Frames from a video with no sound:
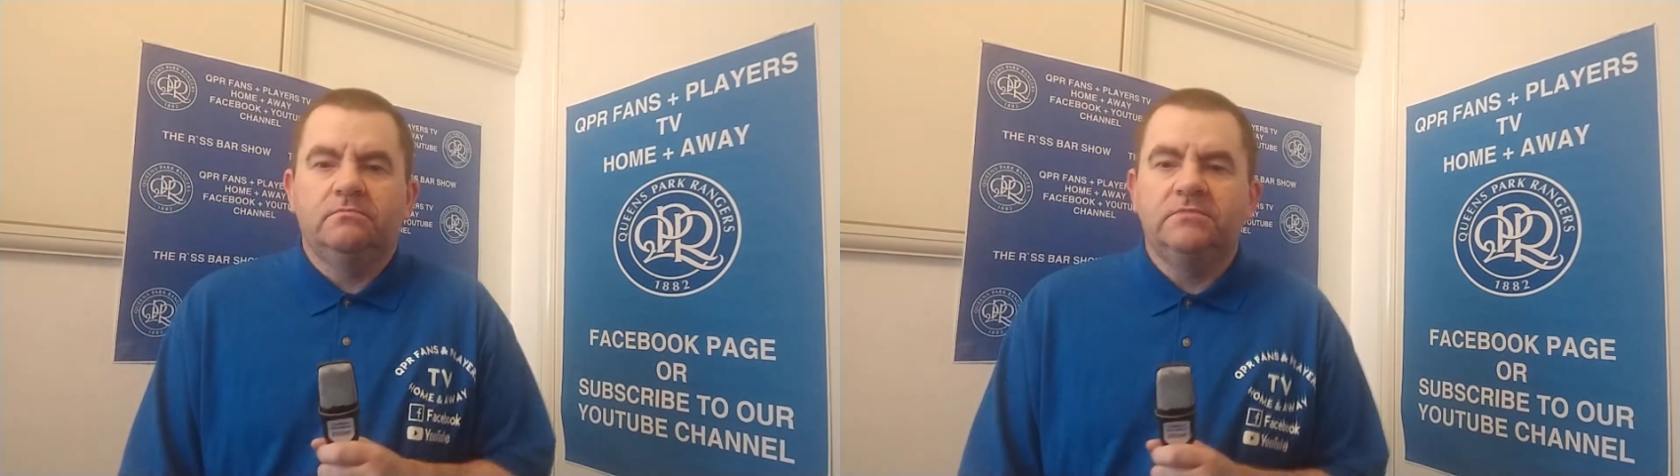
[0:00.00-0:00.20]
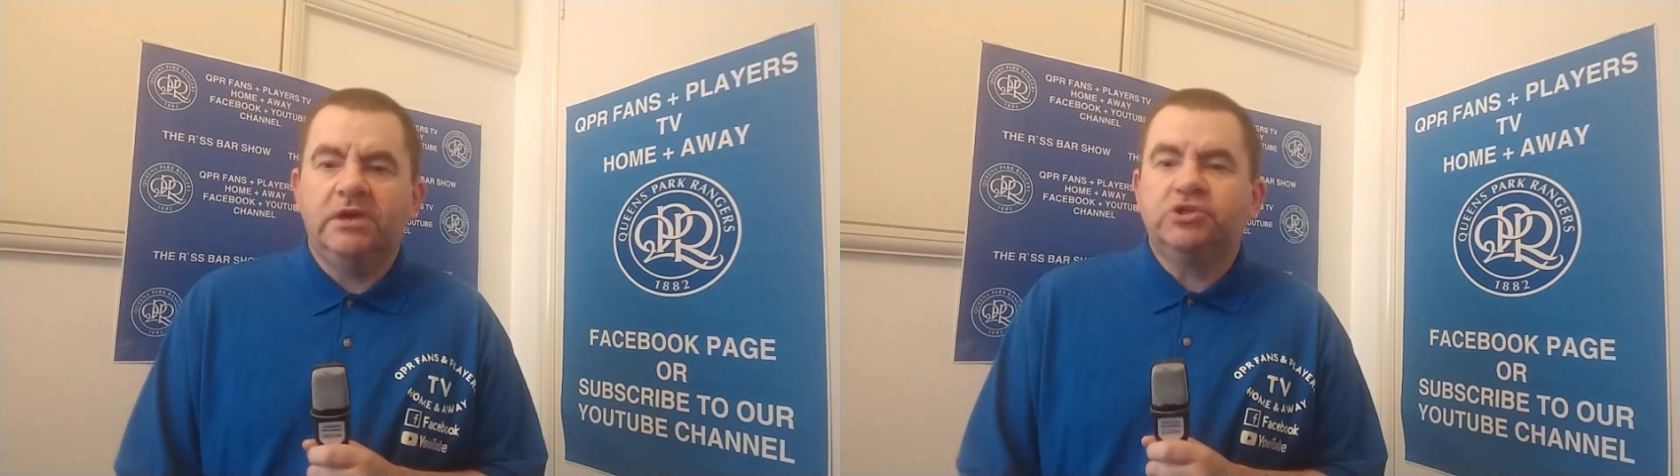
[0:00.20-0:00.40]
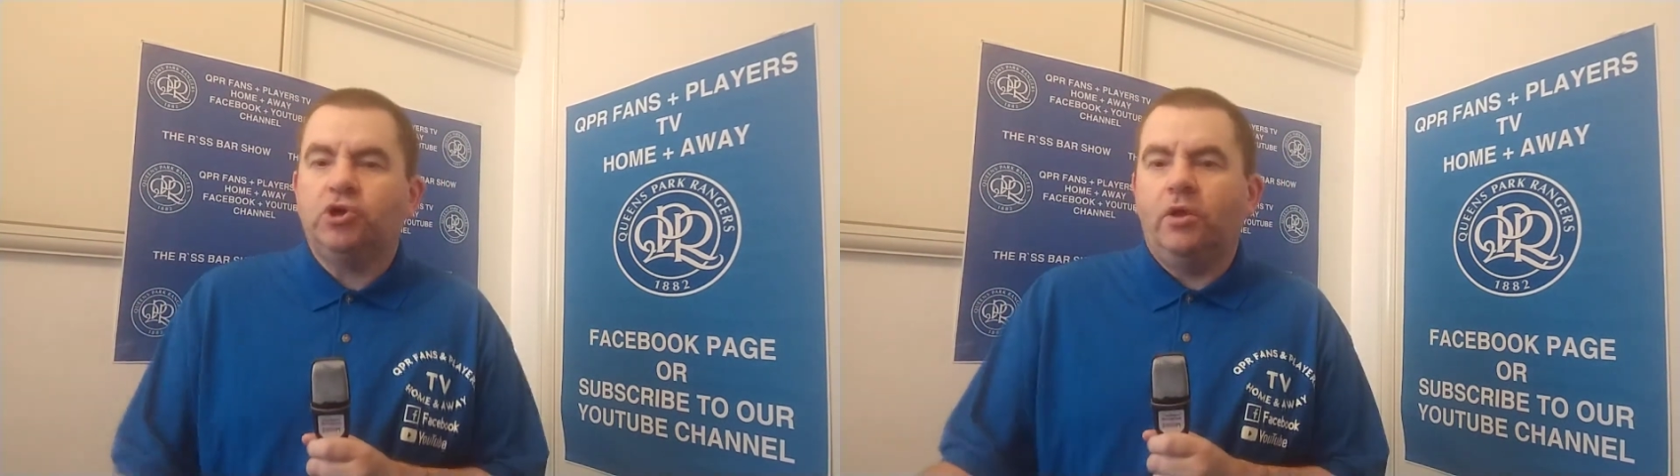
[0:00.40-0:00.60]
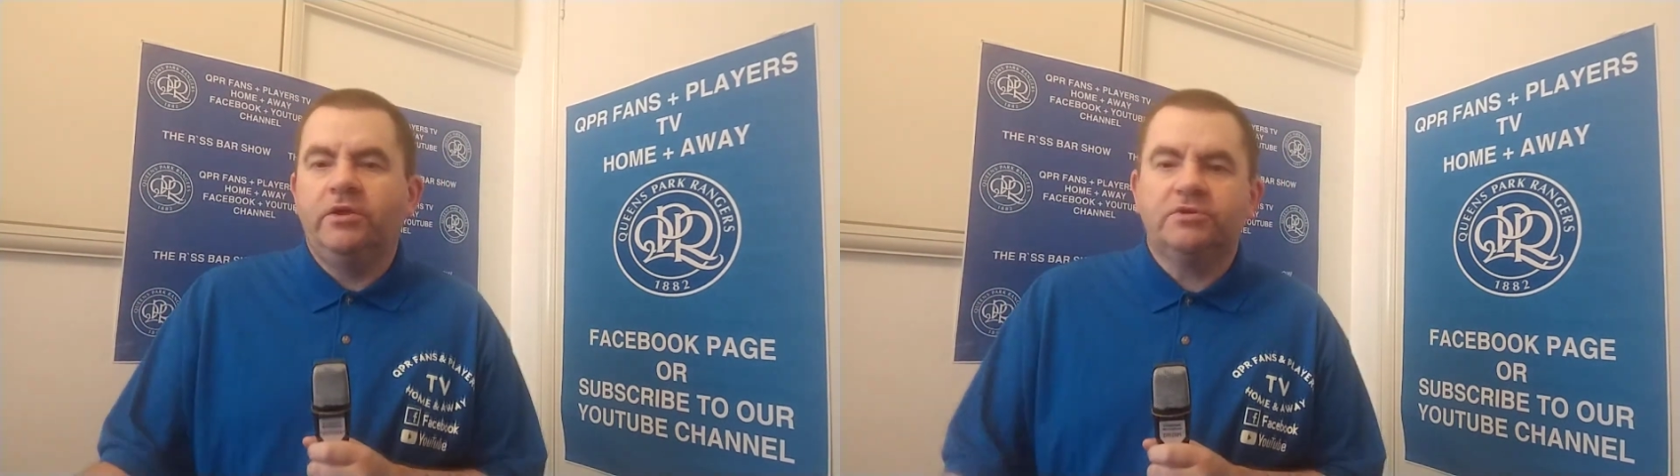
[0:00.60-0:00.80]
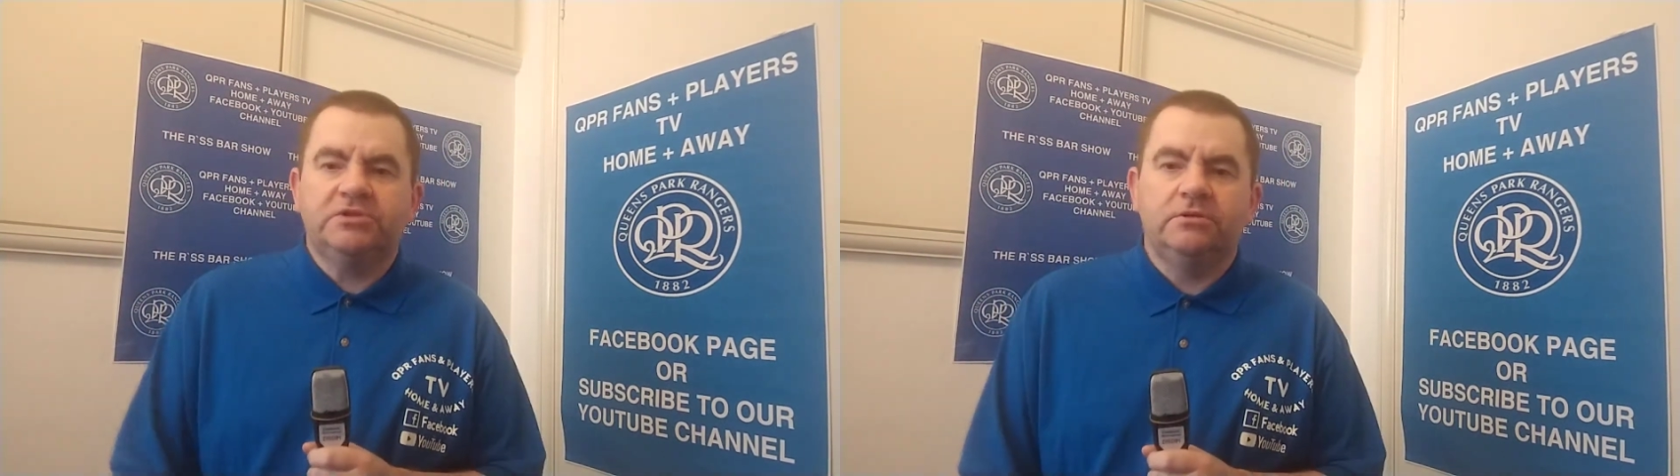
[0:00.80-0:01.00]
Yeah,
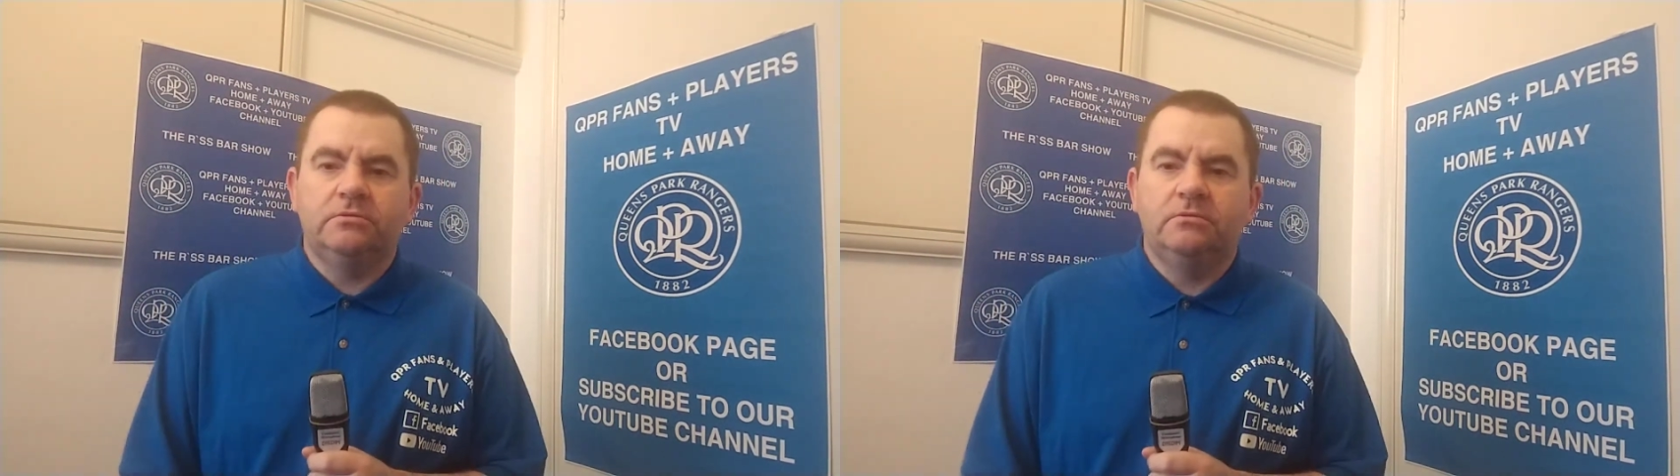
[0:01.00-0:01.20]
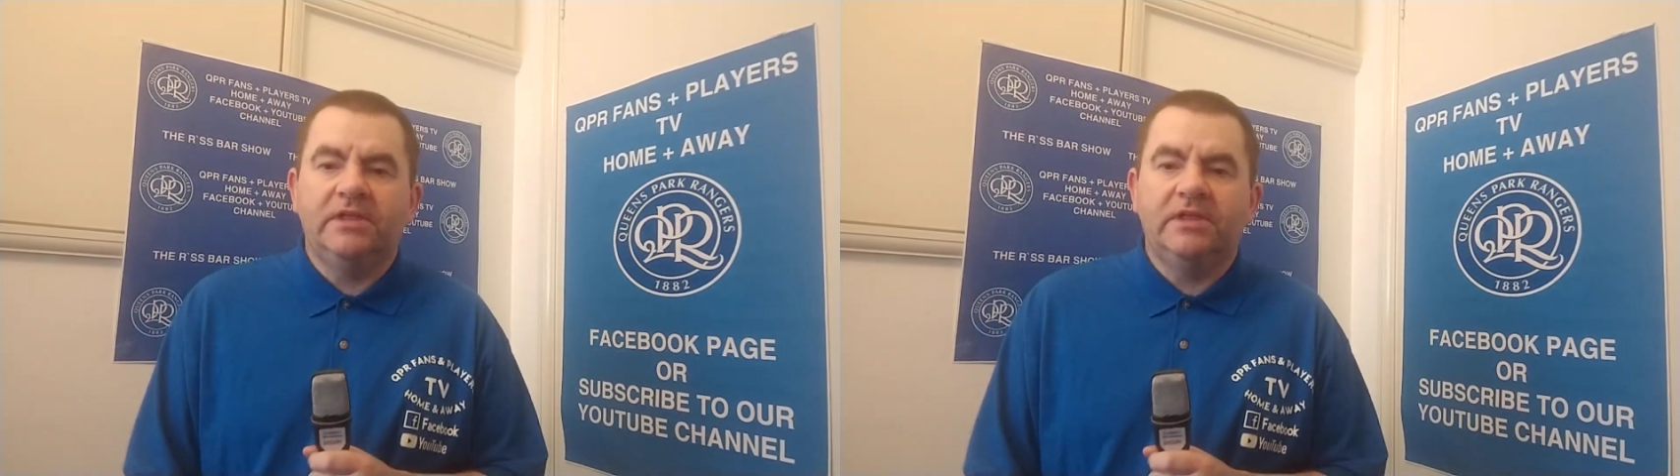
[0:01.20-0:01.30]
Charlie Austin,